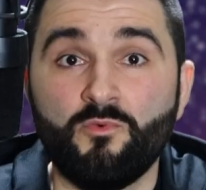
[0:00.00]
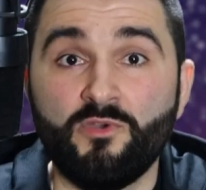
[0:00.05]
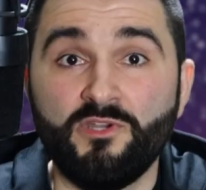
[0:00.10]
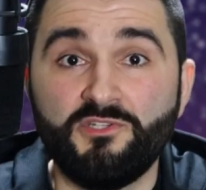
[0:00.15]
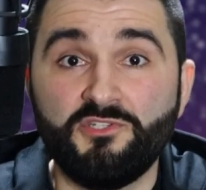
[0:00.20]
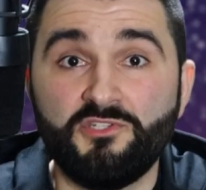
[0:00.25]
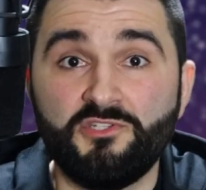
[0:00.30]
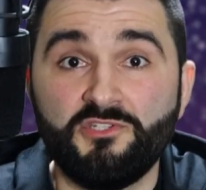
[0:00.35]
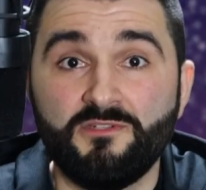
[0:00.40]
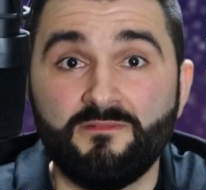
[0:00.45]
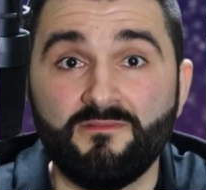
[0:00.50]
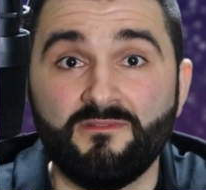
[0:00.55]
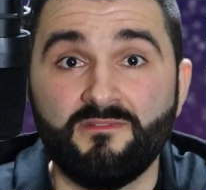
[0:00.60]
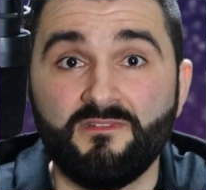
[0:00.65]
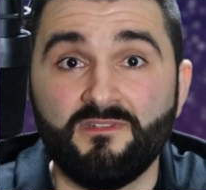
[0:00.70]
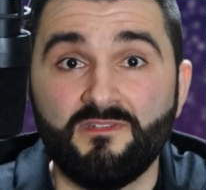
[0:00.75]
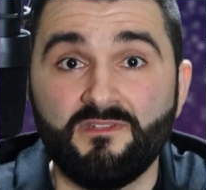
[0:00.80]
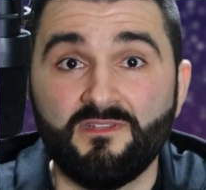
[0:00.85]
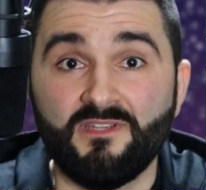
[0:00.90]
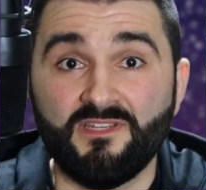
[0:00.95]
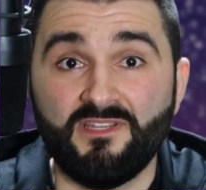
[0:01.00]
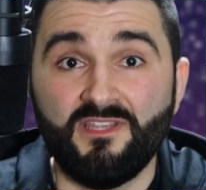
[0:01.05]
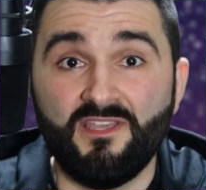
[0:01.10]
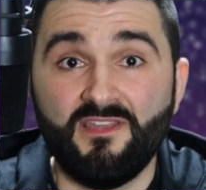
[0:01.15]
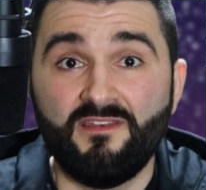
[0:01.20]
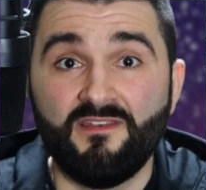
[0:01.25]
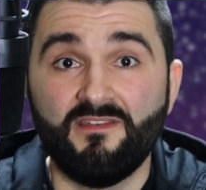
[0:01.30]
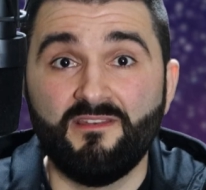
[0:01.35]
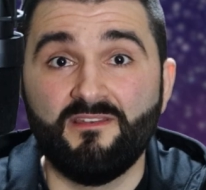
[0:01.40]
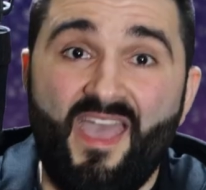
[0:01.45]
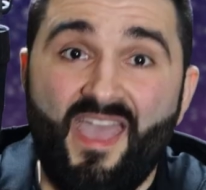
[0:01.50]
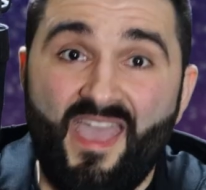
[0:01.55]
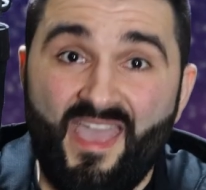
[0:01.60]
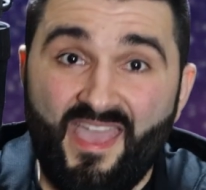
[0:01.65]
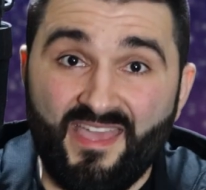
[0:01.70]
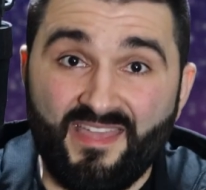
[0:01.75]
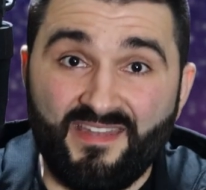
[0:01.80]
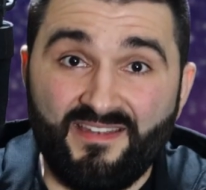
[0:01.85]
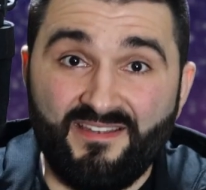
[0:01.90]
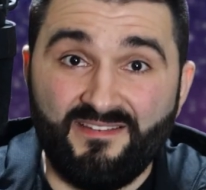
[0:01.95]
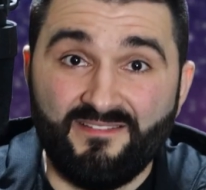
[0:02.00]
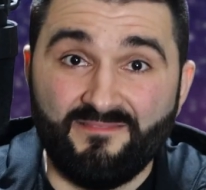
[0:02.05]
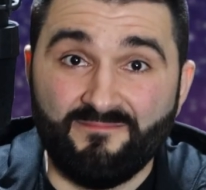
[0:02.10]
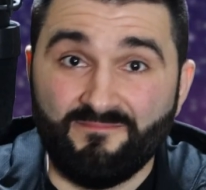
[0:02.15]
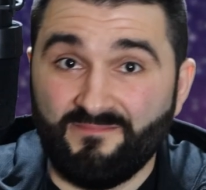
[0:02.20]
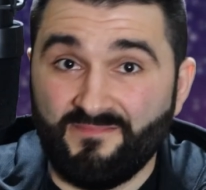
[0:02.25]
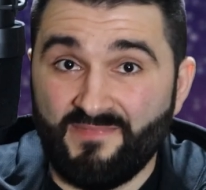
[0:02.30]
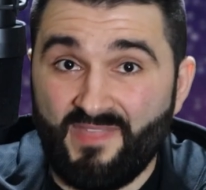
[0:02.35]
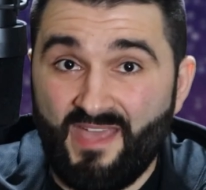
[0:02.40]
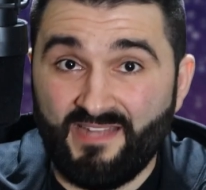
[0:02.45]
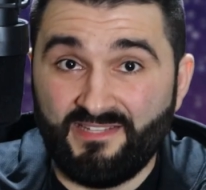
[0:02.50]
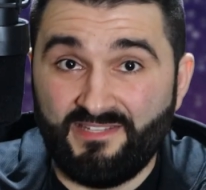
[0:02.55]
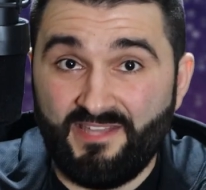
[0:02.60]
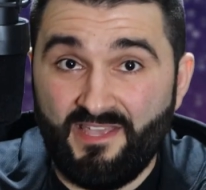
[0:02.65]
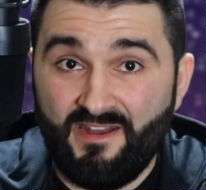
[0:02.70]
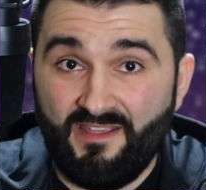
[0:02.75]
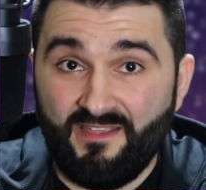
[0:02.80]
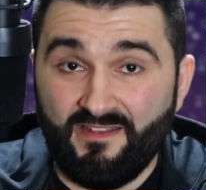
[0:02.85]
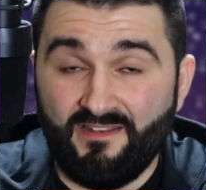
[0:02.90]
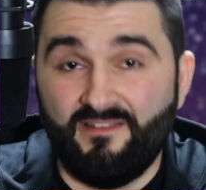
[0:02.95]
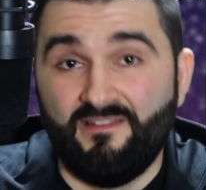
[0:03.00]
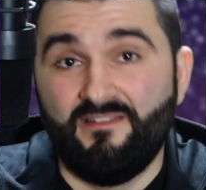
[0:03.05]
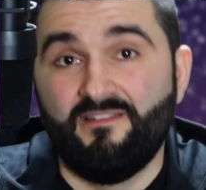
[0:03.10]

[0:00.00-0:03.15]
which it did, and that did it.